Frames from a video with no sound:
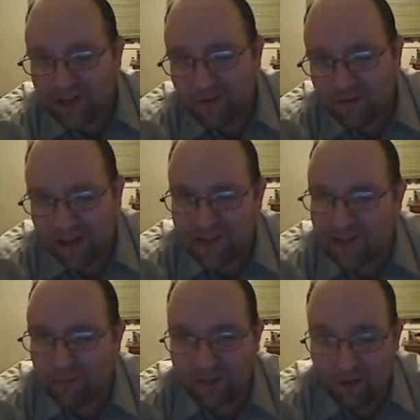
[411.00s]

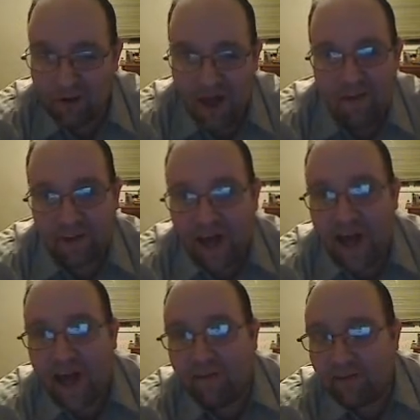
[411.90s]
Uh, you
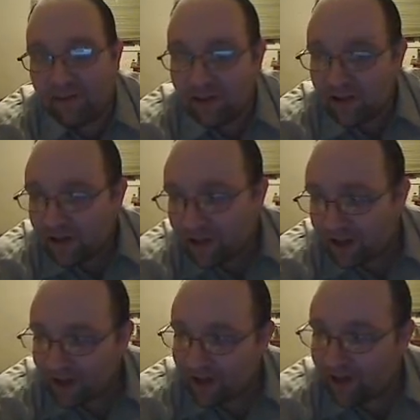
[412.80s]
know, of course, you know, being put
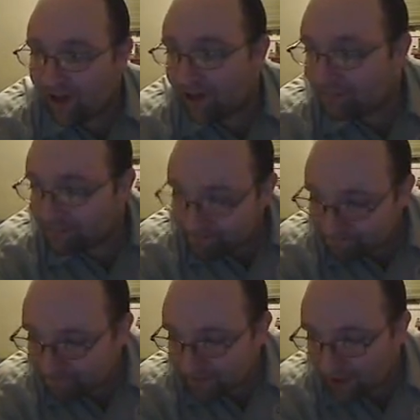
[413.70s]
up for sale is not
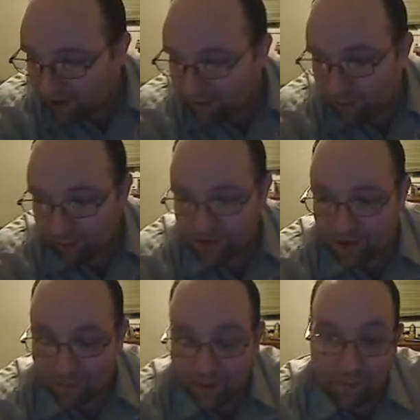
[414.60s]
sold.
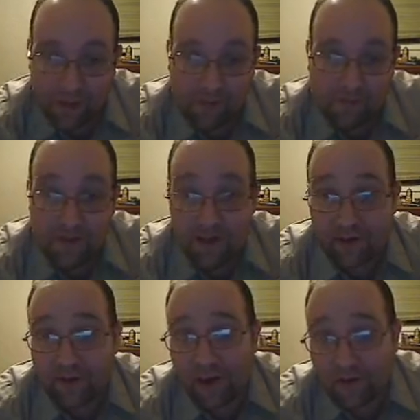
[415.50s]
So, you know,
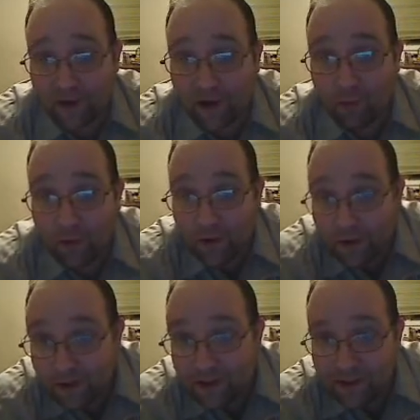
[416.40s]
just, just pray,
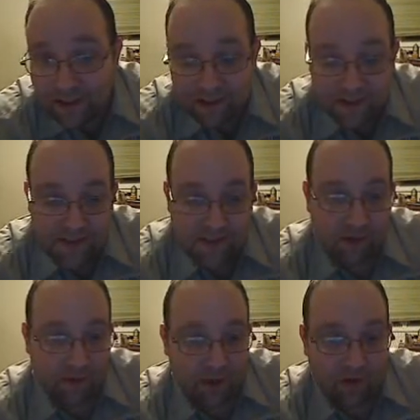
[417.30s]
guys, that the Lord will send
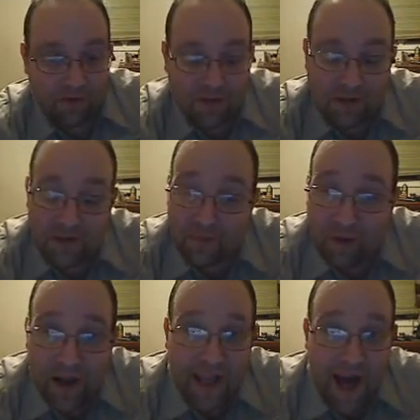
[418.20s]
people to buy those
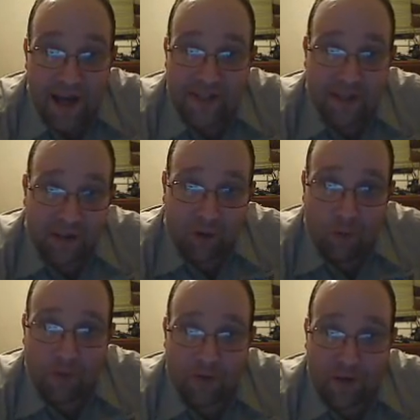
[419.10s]
things. And,
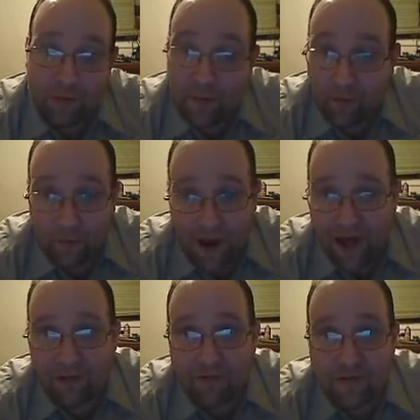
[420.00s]
uh, you know,
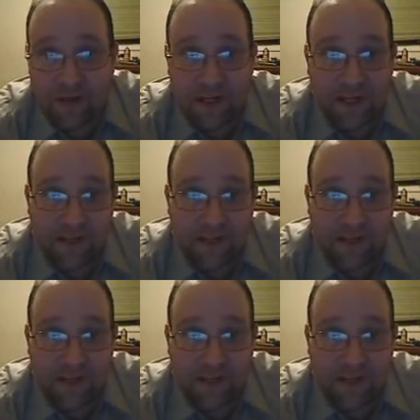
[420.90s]
just pray that we